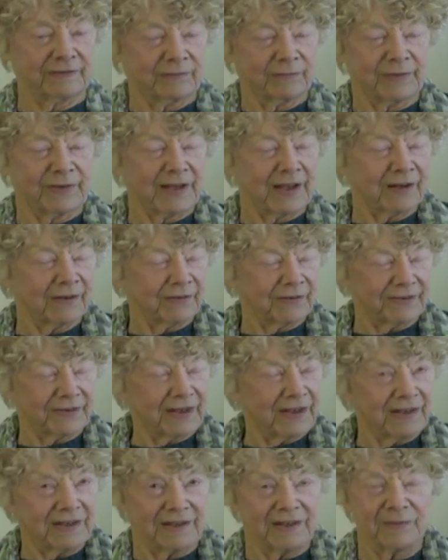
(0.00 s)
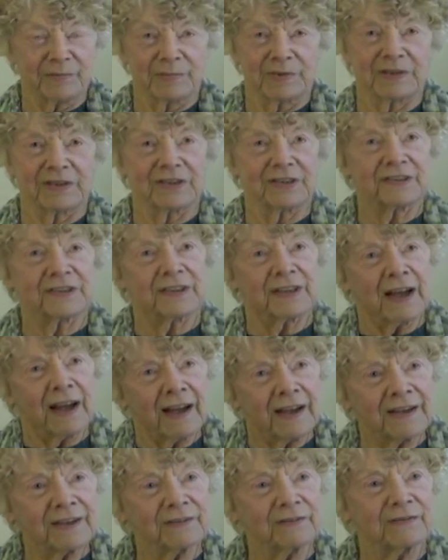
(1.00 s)
without saying it, but just
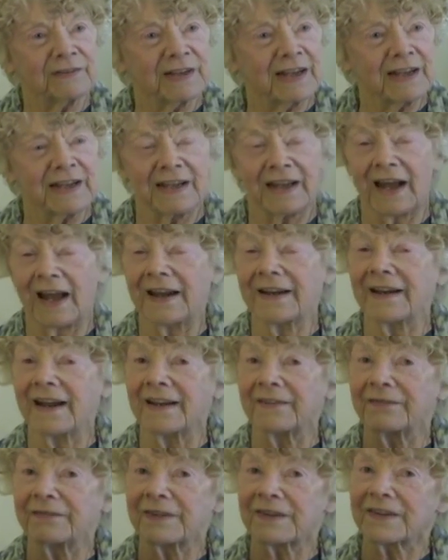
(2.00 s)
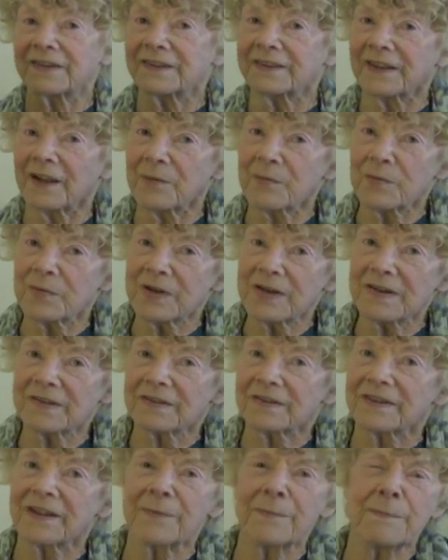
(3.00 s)
kind of and for some
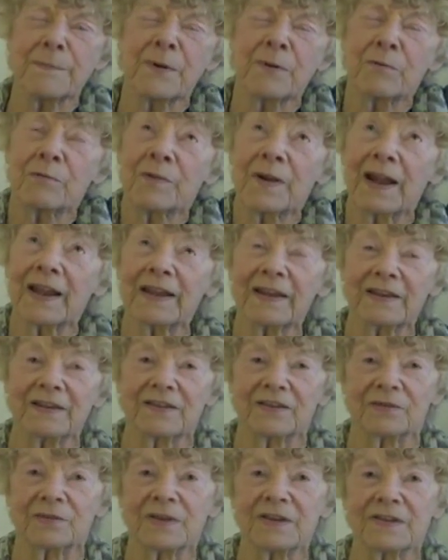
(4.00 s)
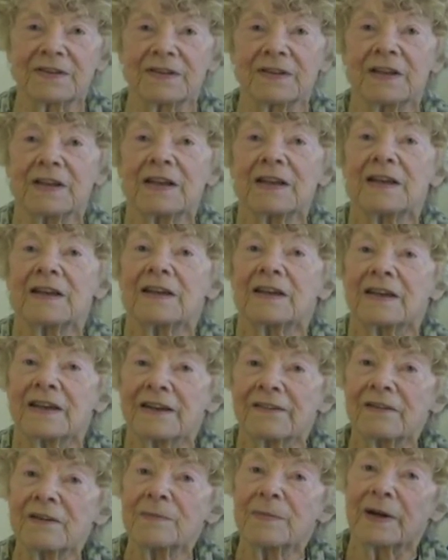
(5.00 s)
reason, some miraculous reason,
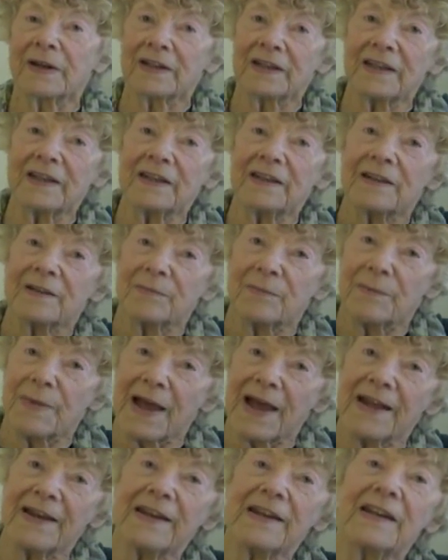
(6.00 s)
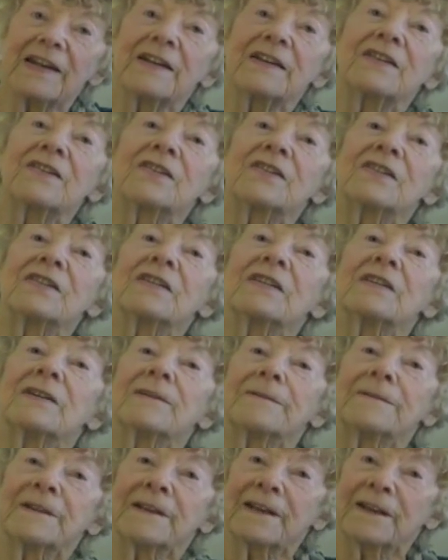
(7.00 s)
everybody managed
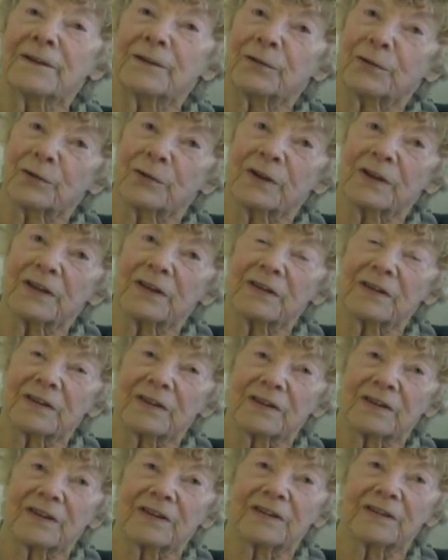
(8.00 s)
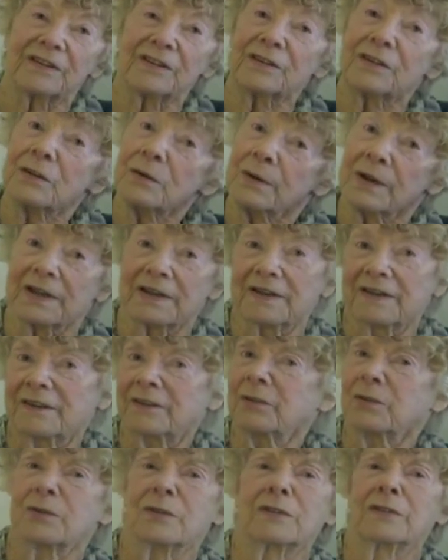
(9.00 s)
to get through it, to do it,
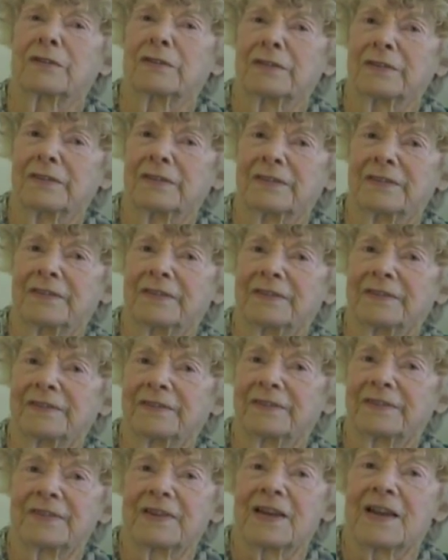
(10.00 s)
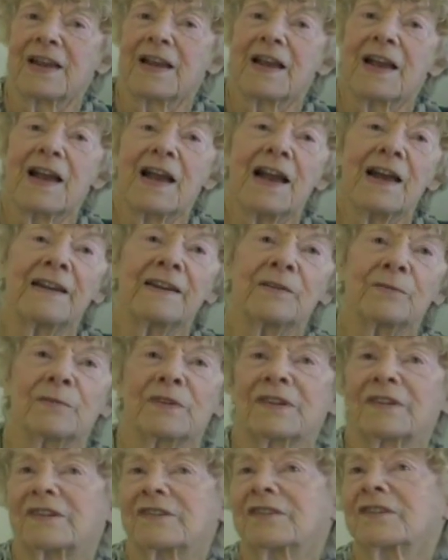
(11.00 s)
sort of. And it
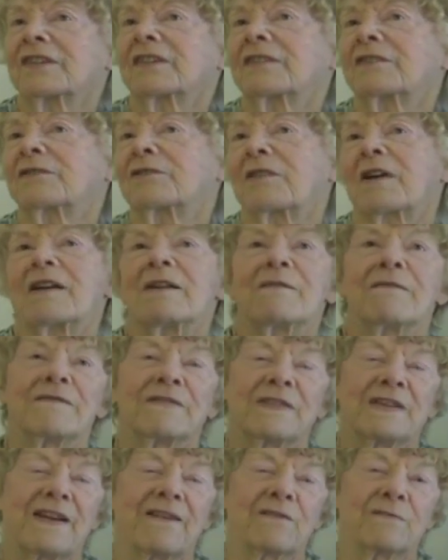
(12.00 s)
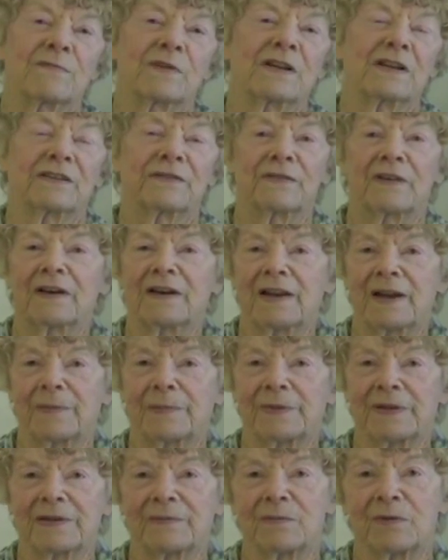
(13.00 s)
was just triumphant. Everybody's very
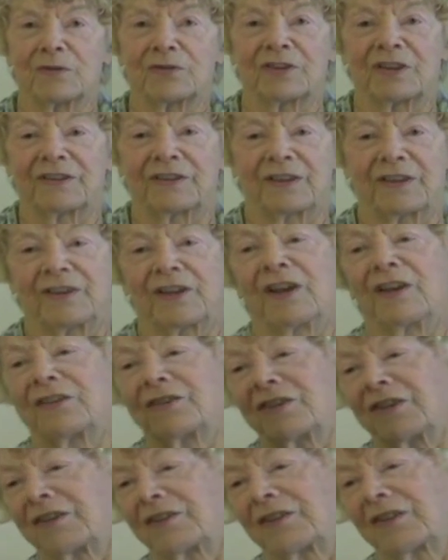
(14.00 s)
happy. And Moshe said, yes,